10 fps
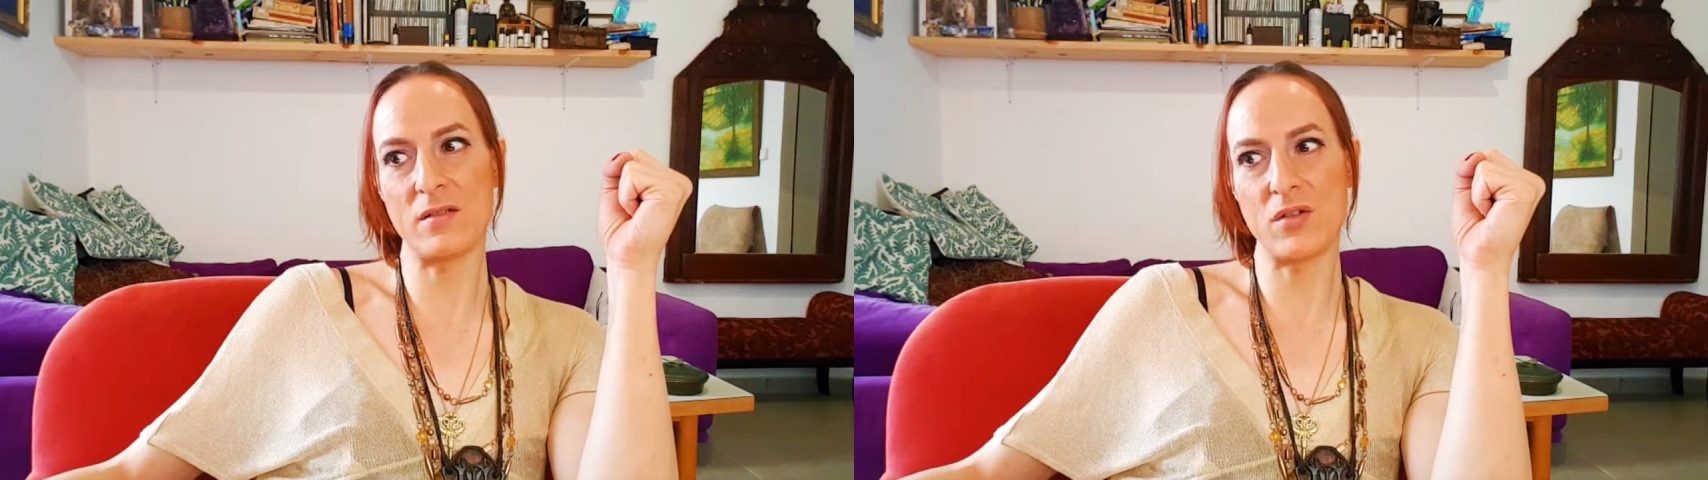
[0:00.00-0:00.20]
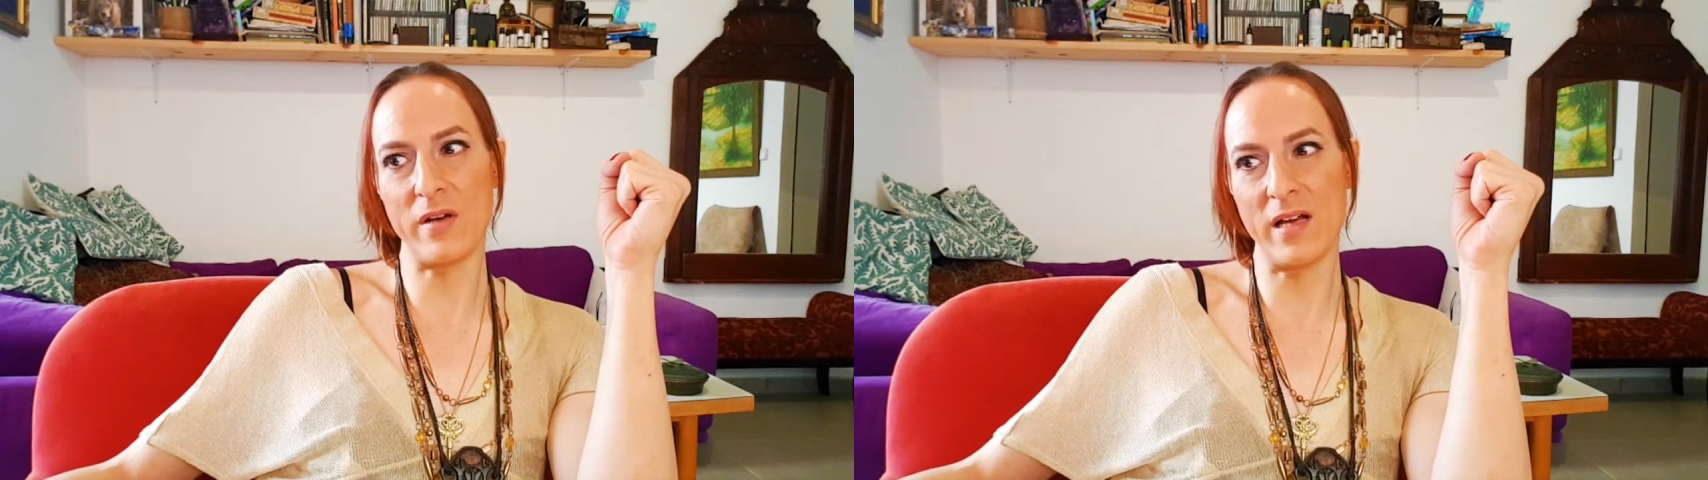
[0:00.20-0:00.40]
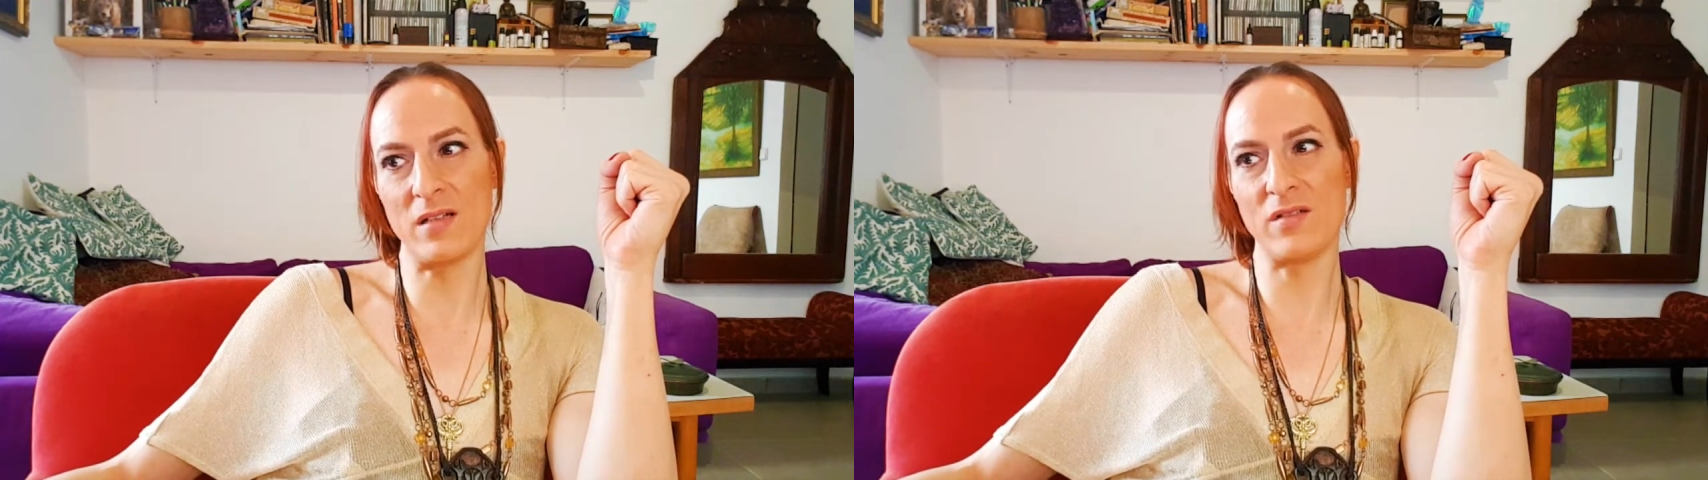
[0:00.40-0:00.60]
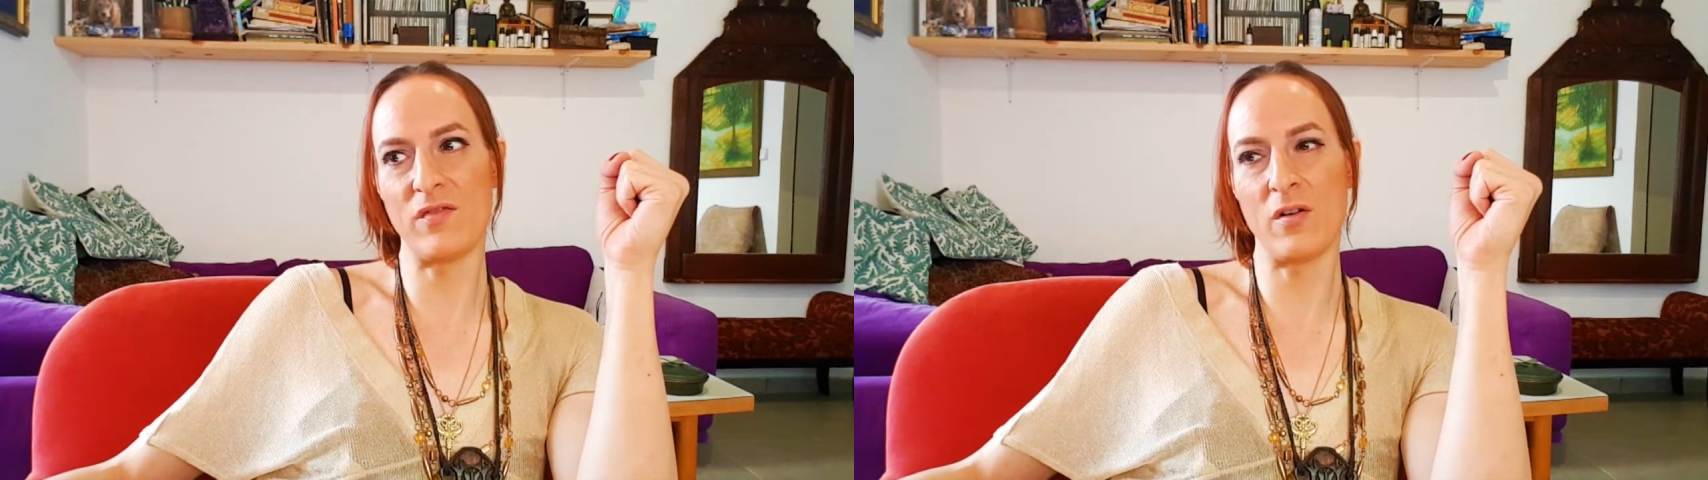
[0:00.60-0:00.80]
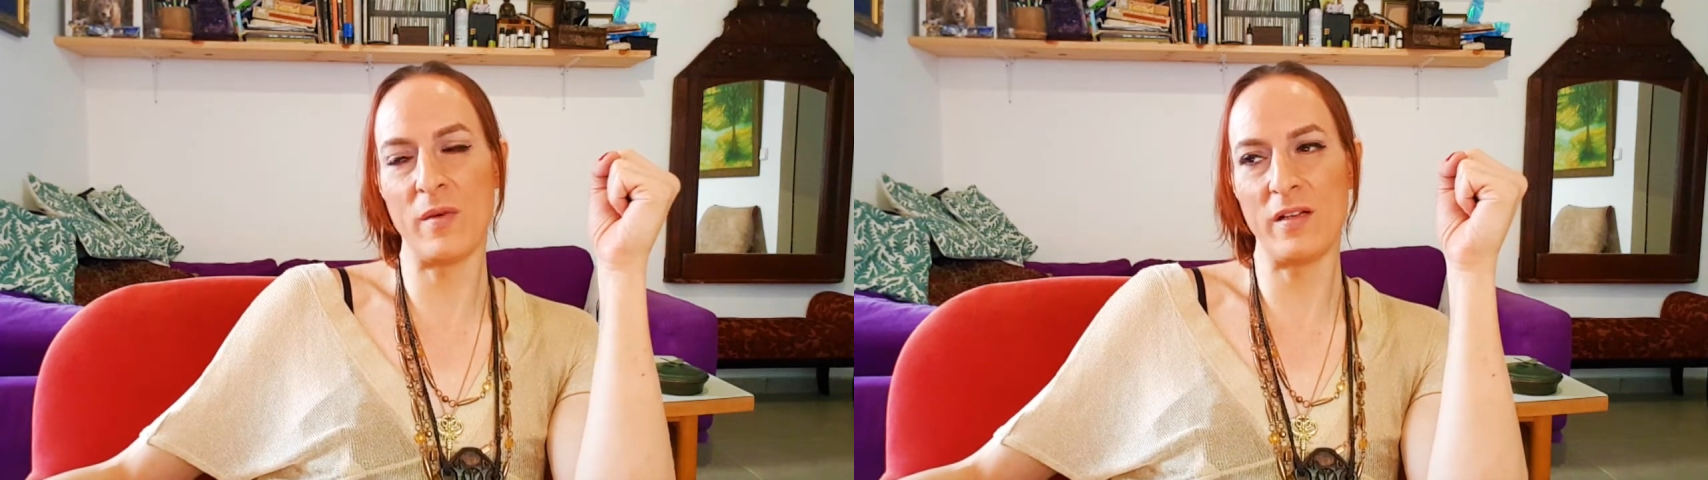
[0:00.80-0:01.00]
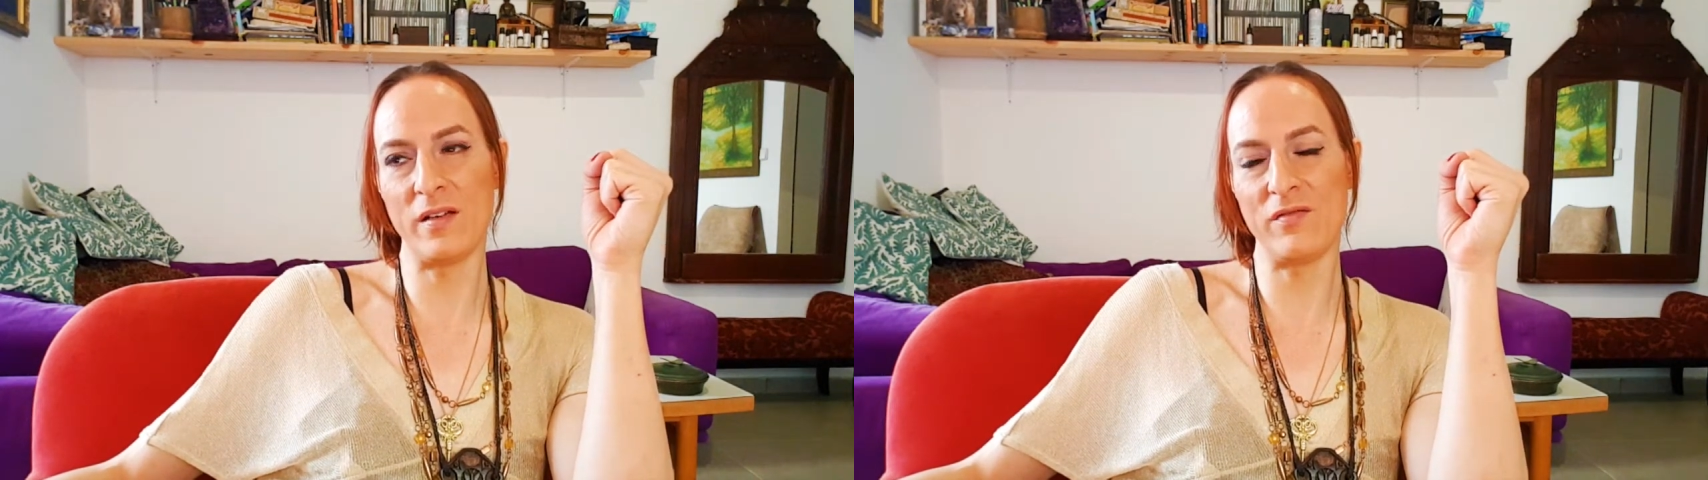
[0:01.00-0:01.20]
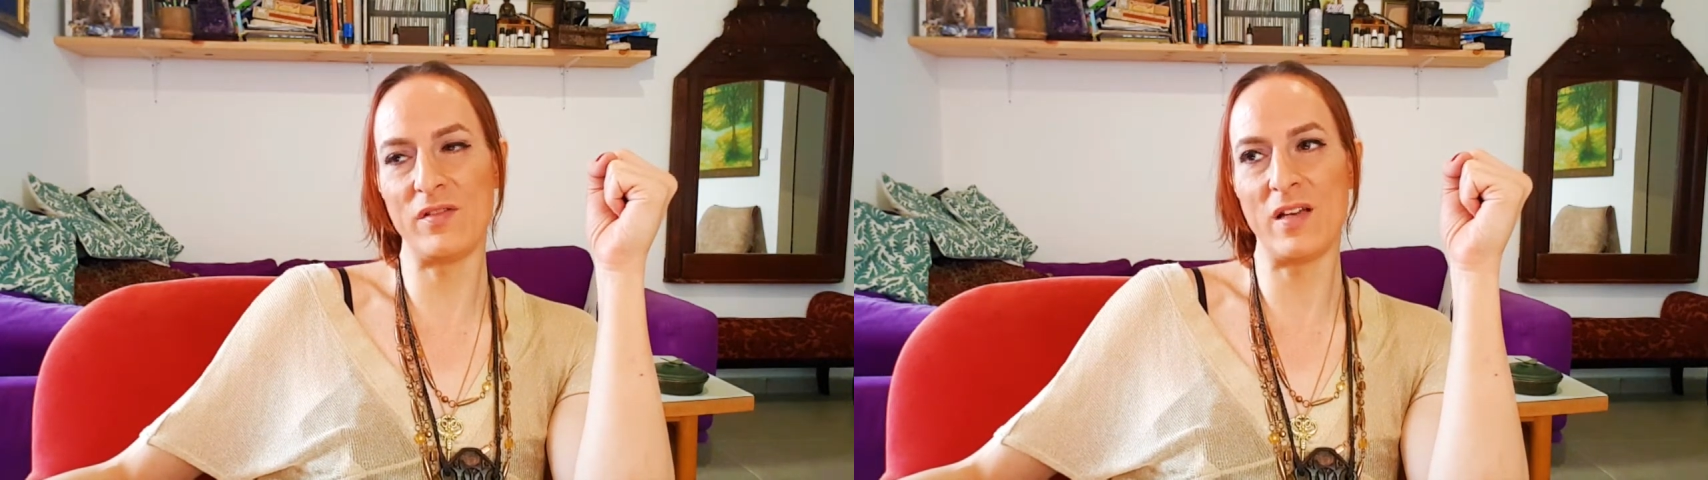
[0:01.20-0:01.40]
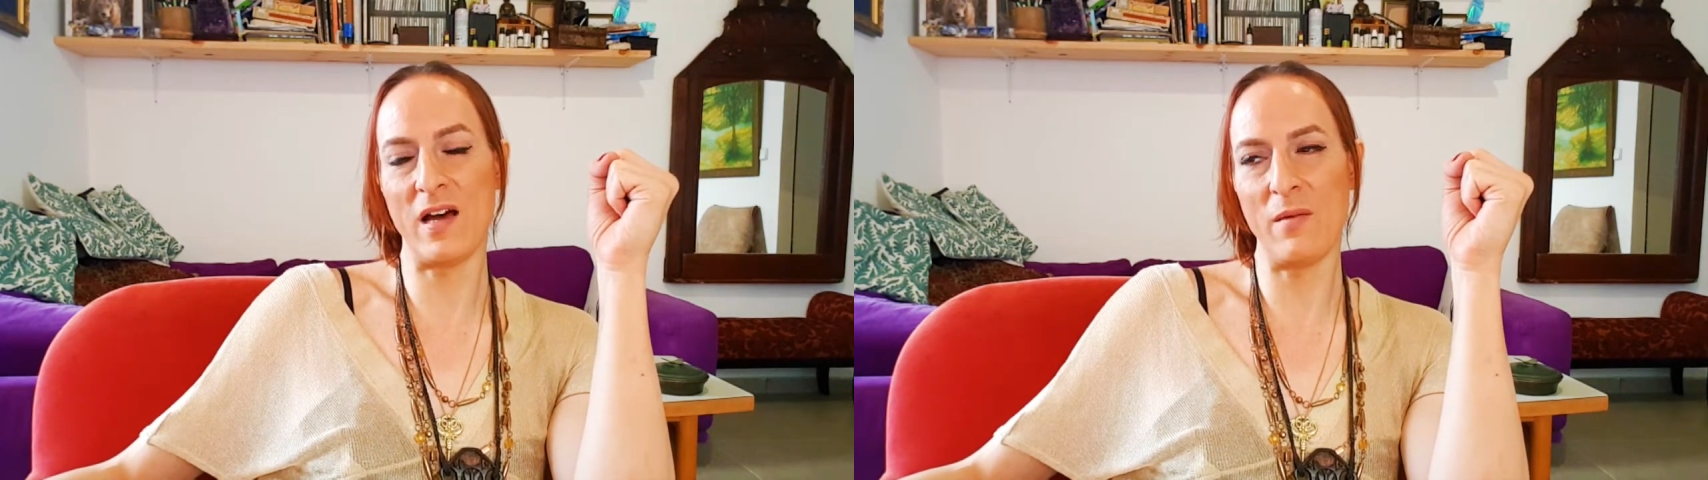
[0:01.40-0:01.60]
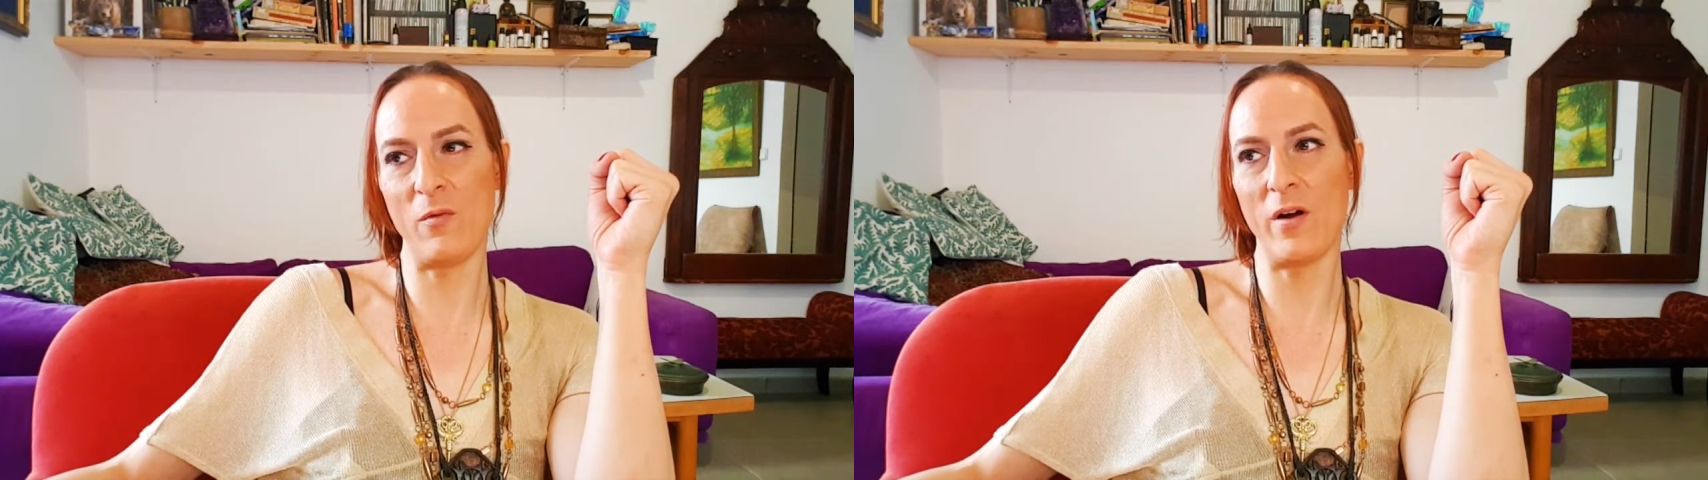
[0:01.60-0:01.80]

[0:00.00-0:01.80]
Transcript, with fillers: a transformative time.